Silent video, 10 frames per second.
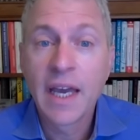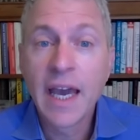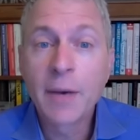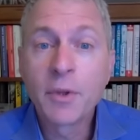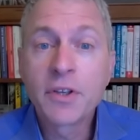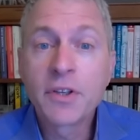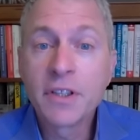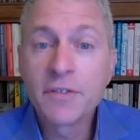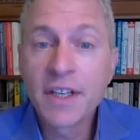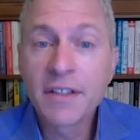And we couldn't
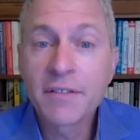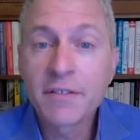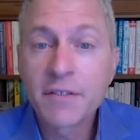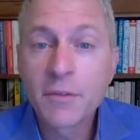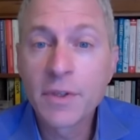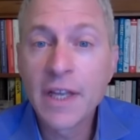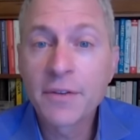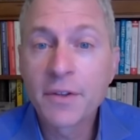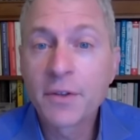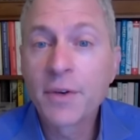have done it
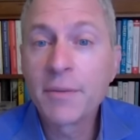without the great